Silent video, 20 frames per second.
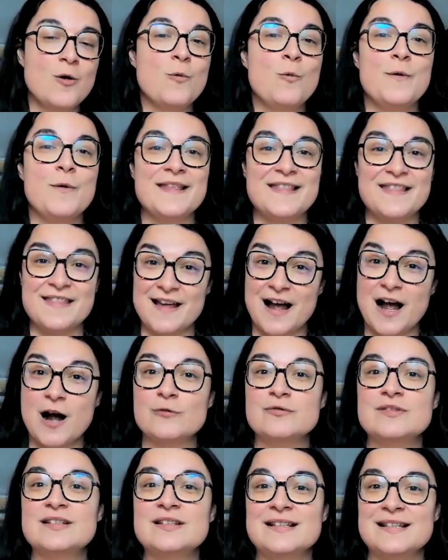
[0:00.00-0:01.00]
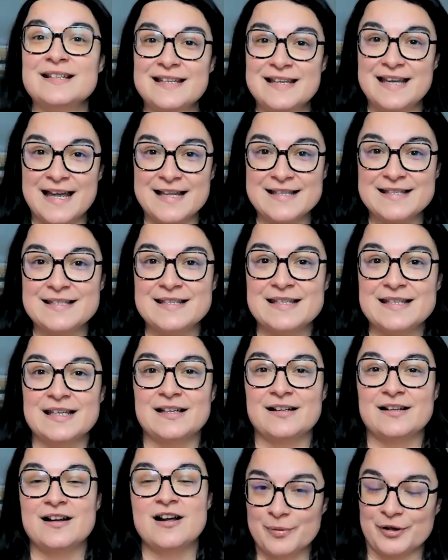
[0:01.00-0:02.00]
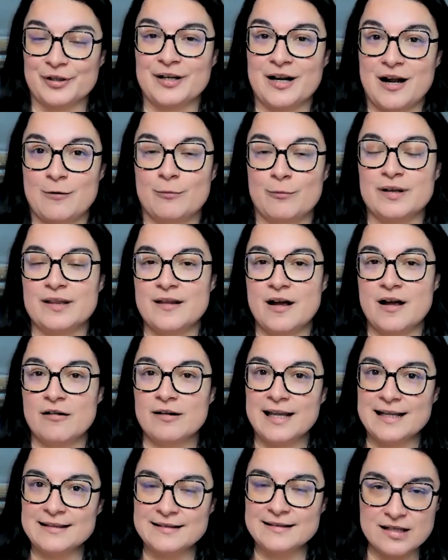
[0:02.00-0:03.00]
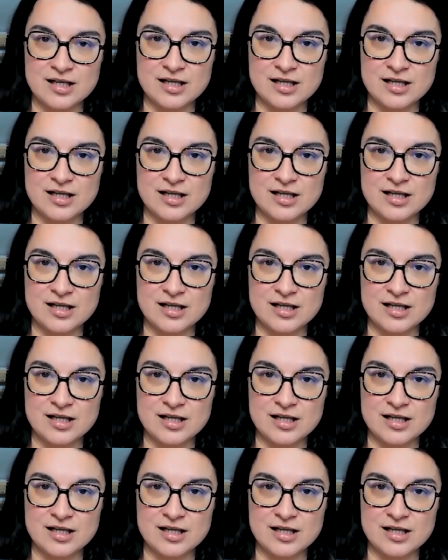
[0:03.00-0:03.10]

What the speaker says: without getting burnout, without getting